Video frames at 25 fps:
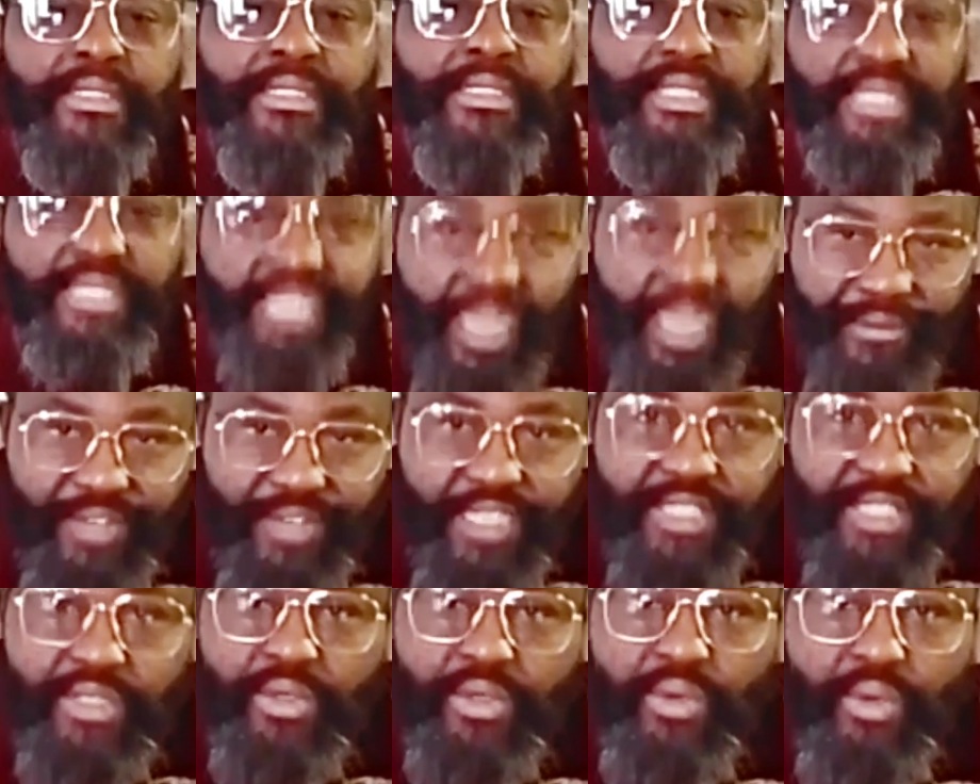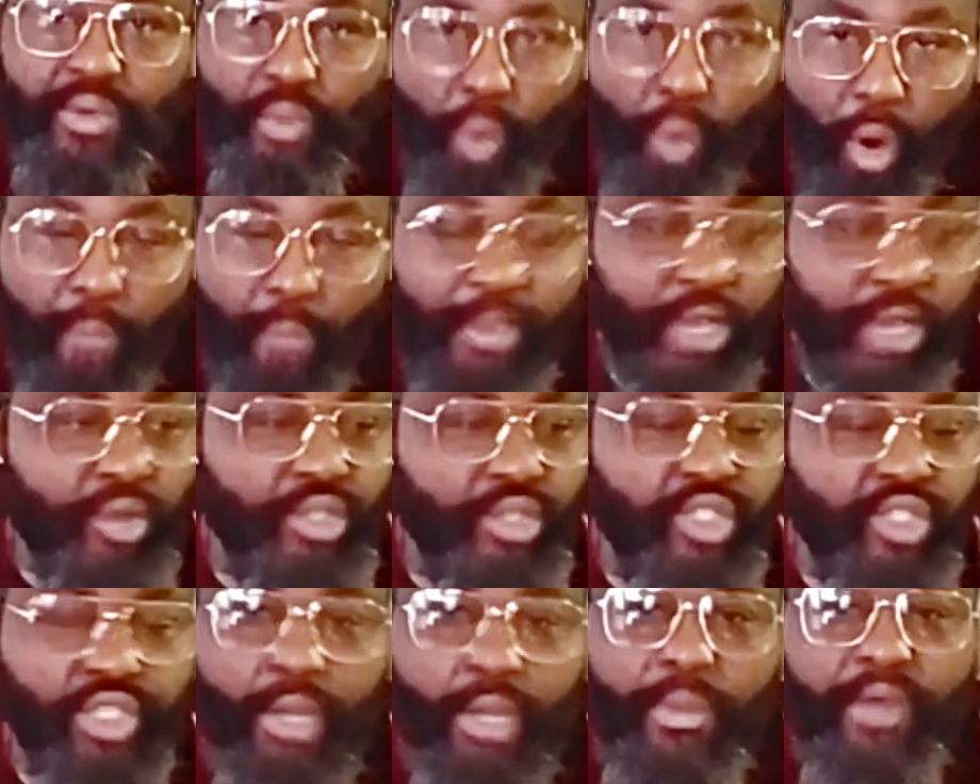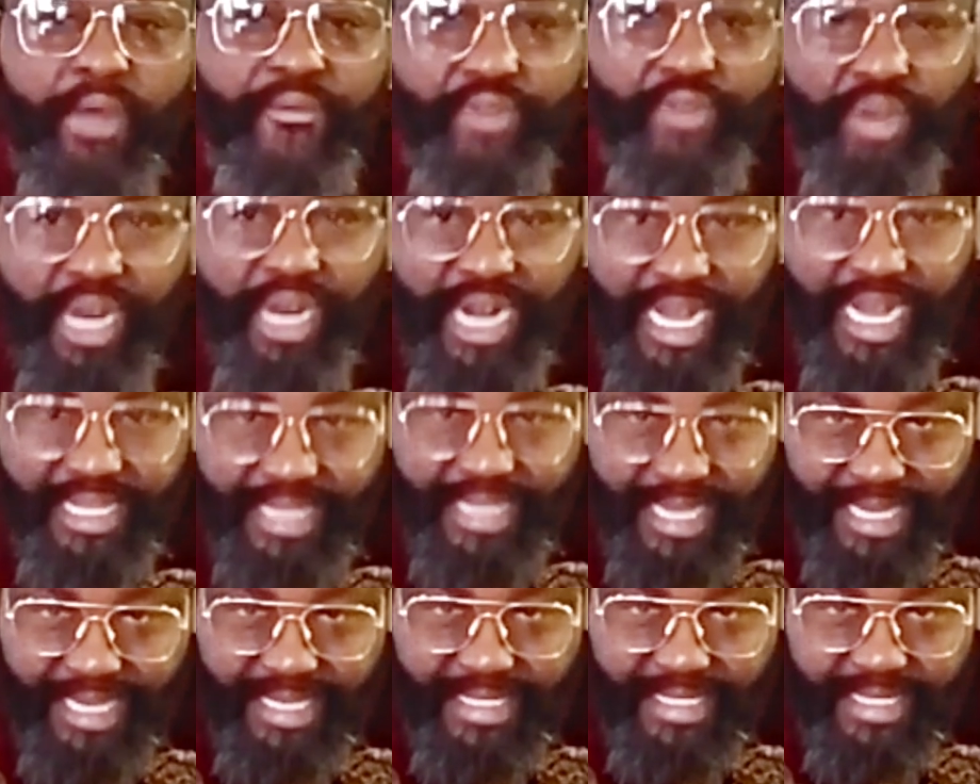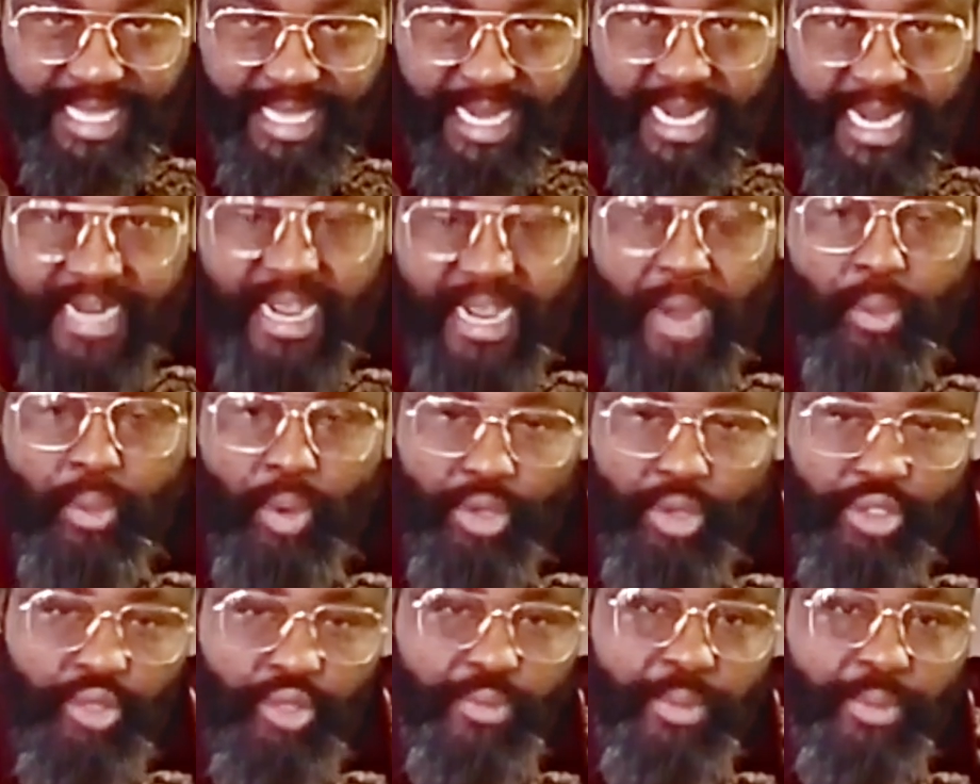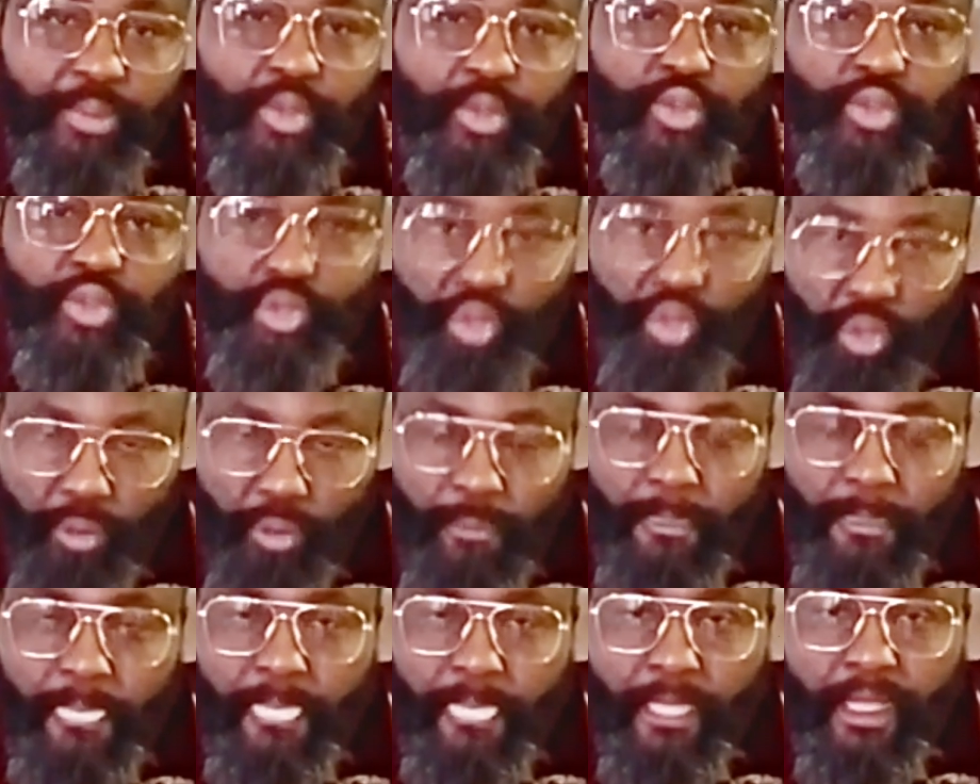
service work, because some of you that are taking salary, I want you people to know